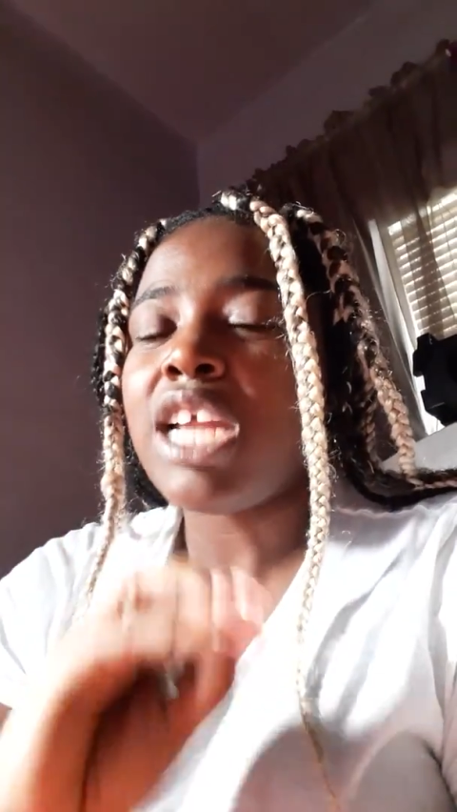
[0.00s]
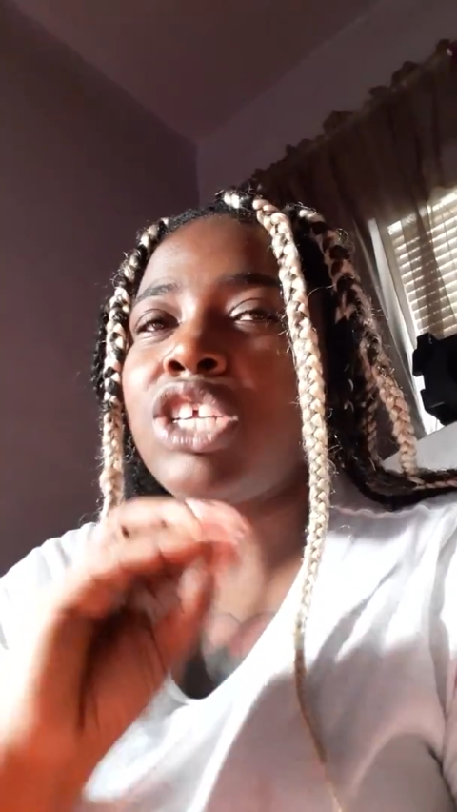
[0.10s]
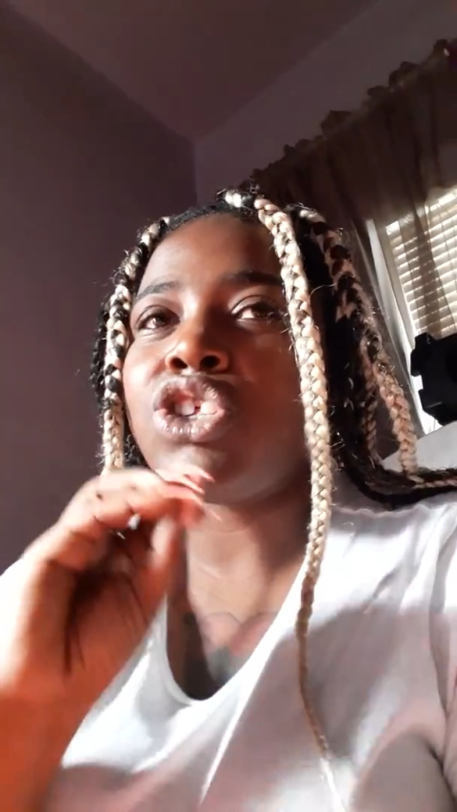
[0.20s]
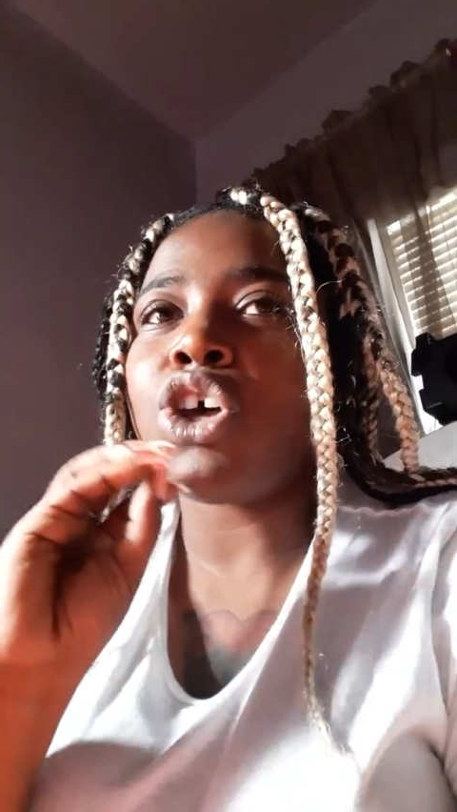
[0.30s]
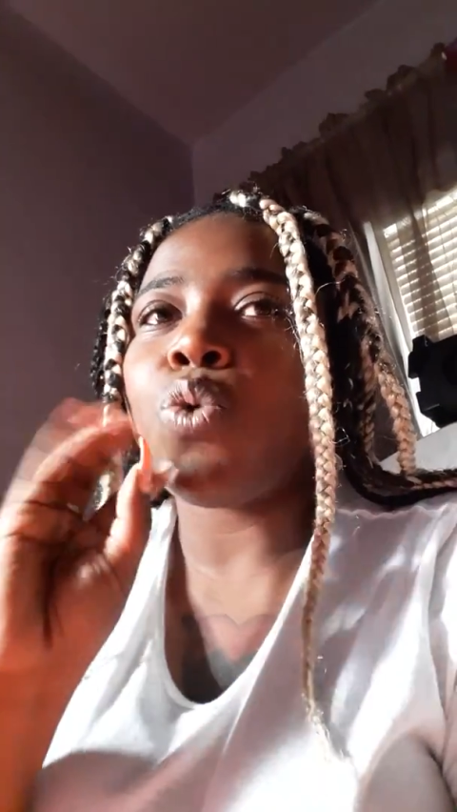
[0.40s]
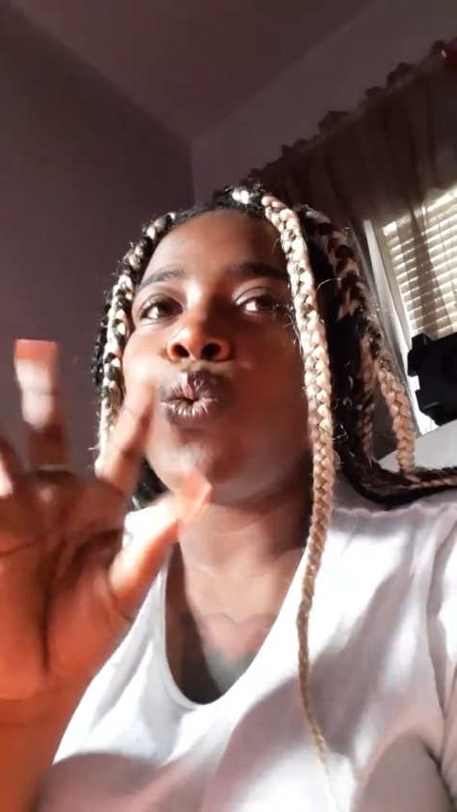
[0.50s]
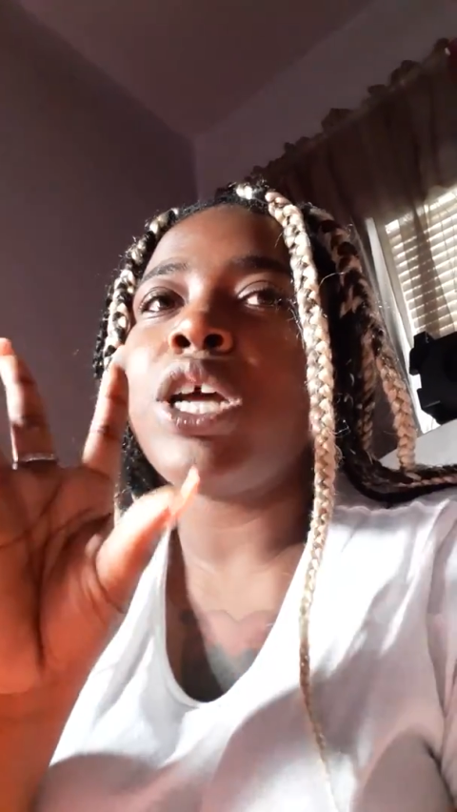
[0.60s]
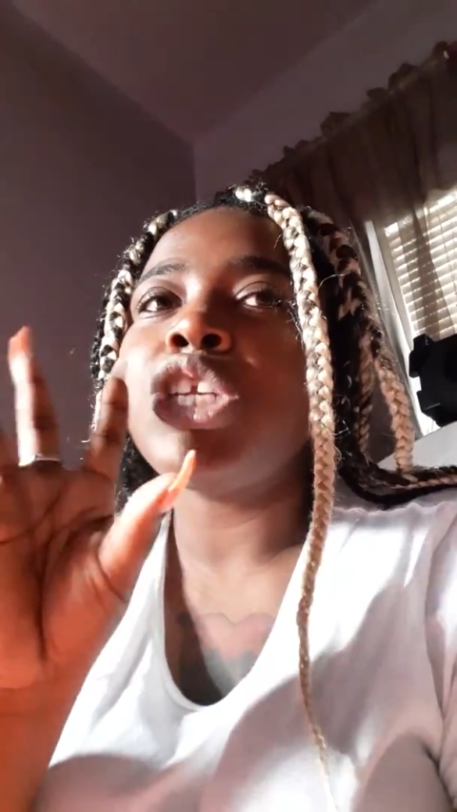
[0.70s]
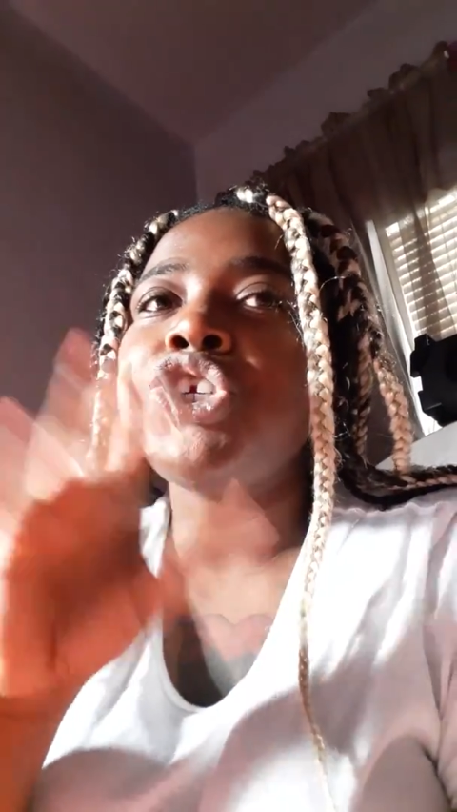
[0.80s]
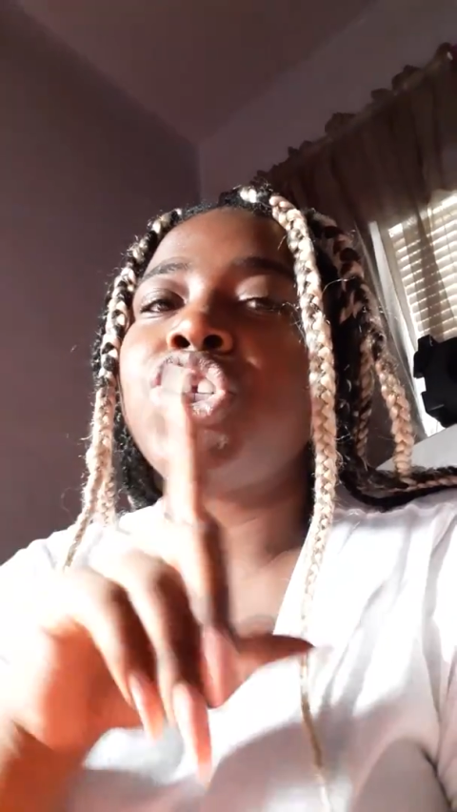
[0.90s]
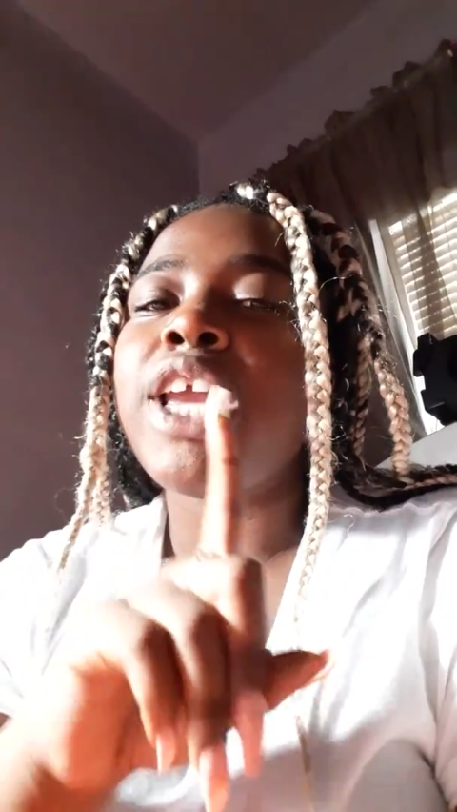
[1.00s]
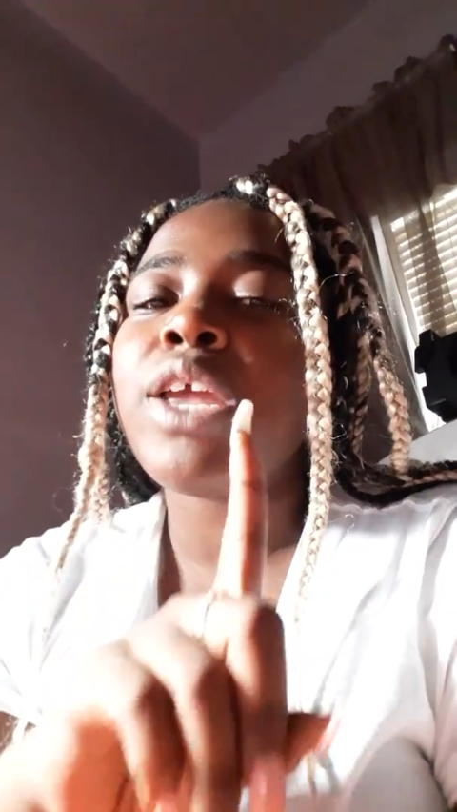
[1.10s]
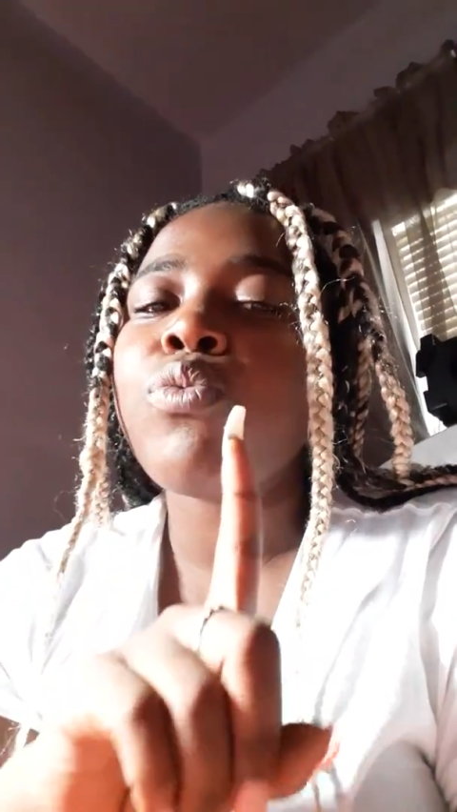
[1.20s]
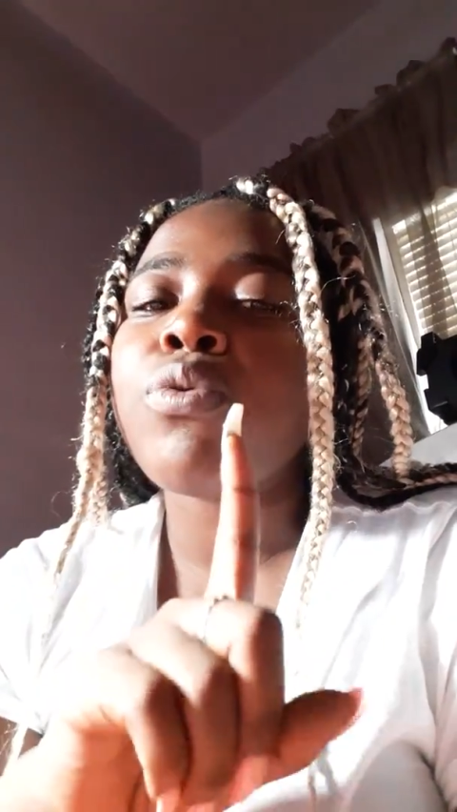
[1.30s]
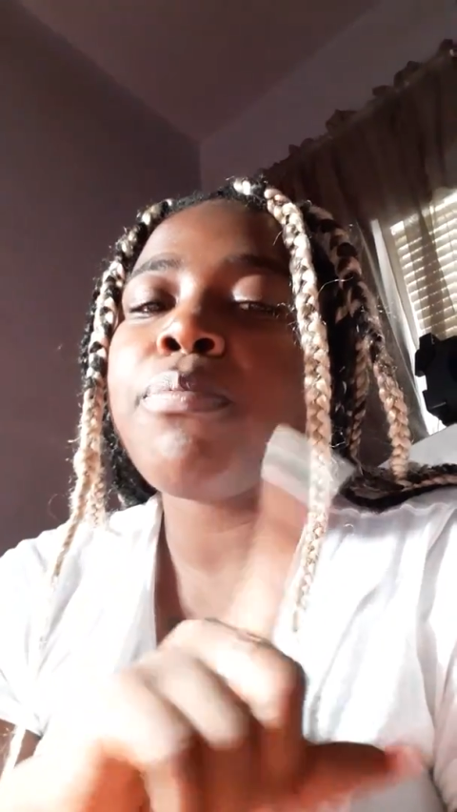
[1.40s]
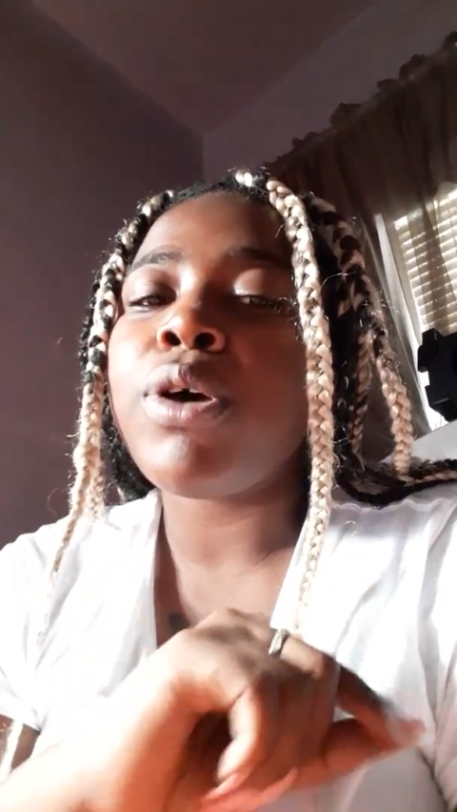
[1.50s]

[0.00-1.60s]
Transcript: I just saw one Shade Room